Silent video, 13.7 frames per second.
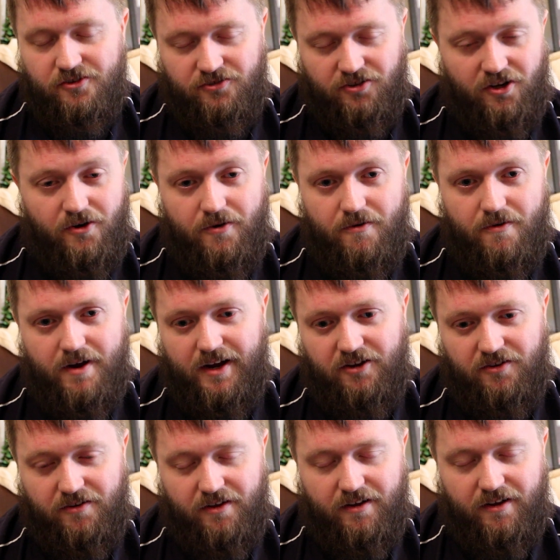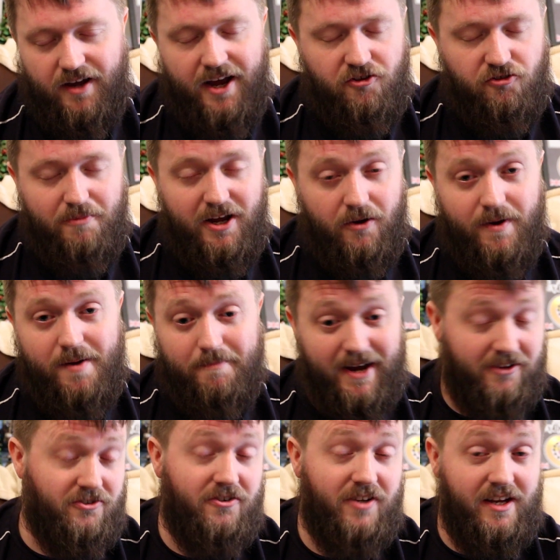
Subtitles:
So Hazelmere went back to